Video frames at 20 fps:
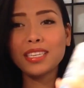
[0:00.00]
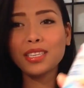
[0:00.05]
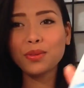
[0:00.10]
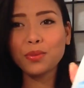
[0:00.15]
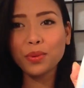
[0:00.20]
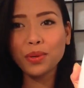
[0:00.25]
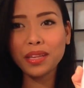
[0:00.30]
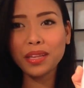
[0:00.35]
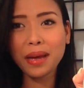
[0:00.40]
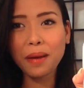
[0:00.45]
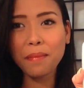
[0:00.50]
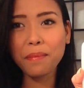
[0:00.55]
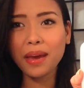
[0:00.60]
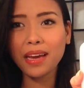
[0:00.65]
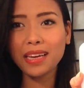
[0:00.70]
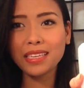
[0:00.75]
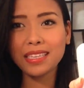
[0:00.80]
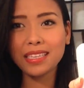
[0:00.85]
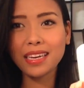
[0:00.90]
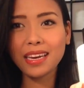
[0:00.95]
It's really
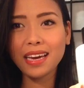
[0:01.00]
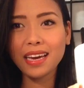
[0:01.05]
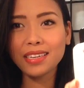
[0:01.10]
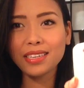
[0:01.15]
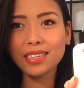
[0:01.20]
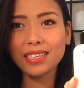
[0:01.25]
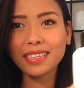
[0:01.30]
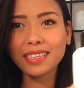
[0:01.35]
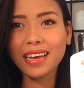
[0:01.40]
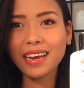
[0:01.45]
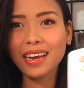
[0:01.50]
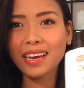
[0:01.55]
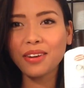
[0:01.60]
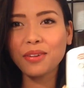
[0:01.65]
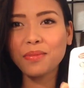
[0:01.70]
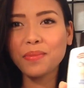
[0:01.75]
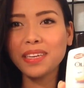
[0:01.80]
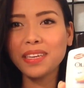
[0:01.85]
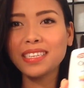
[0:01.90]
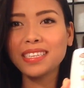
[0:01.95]
amazing. I just like
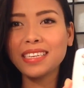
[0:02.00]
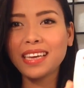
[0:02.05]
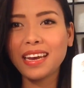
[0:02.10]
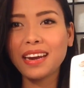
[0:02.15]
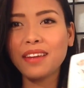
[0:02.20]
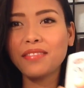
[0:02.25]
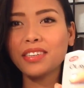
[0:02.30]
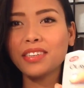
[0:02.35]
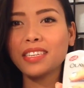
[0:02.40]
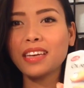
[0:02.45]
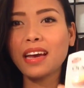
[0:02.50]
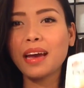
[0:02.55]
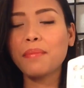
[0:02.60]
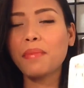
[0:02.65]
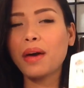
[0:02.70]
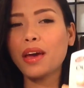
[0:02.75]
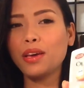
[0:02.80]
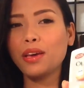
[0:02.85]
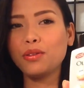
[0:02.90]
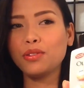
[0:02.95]
it on my skin every
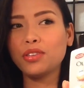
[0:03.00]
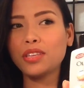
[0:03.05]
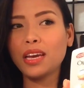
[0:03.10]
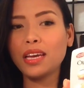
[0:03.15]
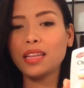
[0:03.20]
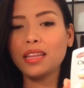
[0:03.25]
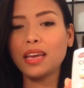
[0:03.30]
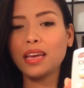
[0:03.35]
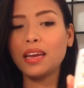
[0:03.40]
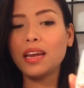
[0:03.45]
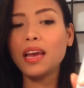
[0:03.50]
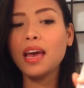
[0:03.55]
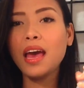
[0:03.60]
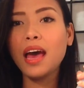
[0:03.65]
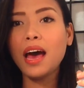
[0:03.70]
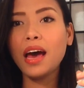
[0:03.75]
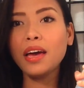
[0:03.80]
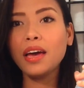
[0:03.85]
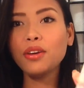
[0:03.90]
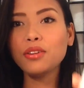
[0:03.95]
time I use it, and
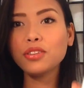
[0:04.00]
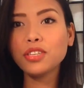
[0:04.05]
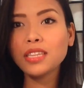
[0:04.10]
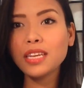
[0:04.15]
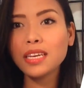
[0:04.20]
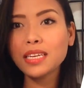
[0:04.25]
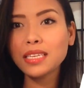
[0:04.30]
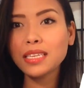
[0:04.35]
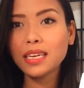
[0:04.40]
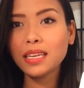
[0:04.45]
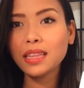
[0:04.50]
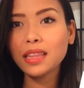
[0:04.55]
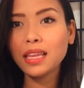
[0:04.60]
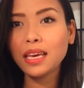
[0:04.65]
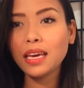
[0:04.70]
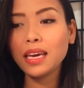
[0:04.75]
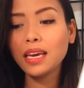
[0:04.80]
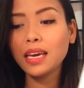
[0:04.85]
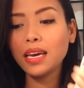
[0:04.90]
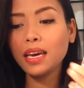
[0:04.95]
I use this in
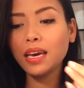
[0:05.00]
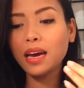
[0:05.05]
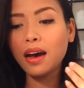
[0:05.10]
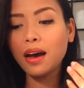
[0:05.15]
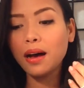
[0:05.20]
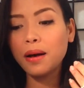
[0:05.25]
the